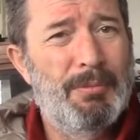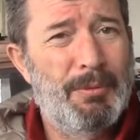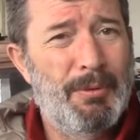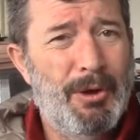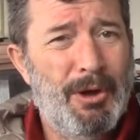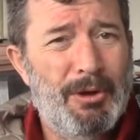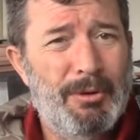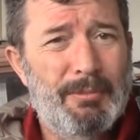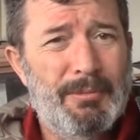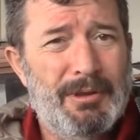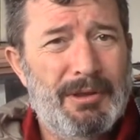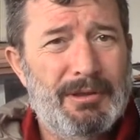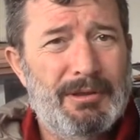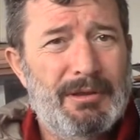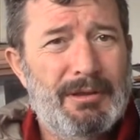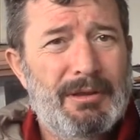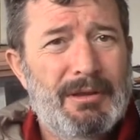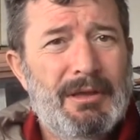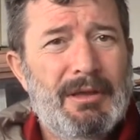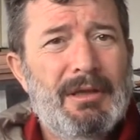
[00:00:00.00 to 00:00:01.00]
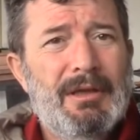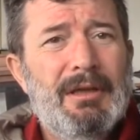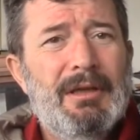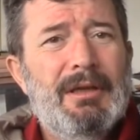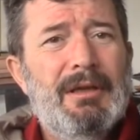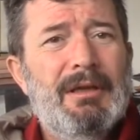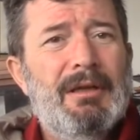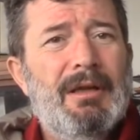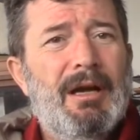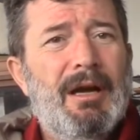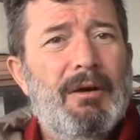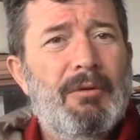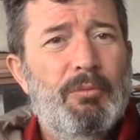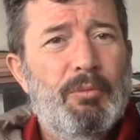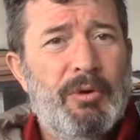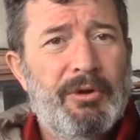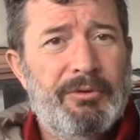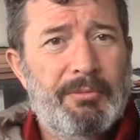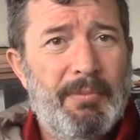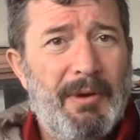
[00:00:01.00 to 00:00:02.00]
apartment
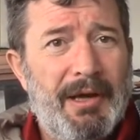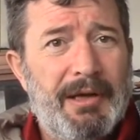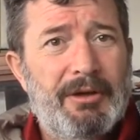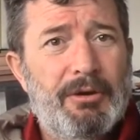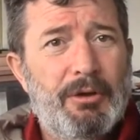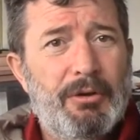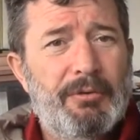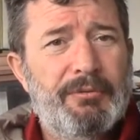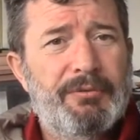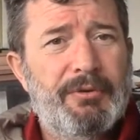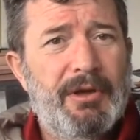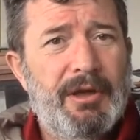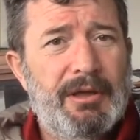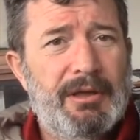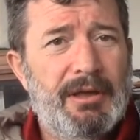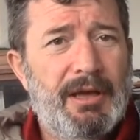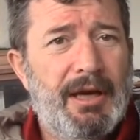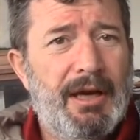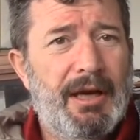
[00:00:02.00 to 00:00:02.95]
with my girlfriend.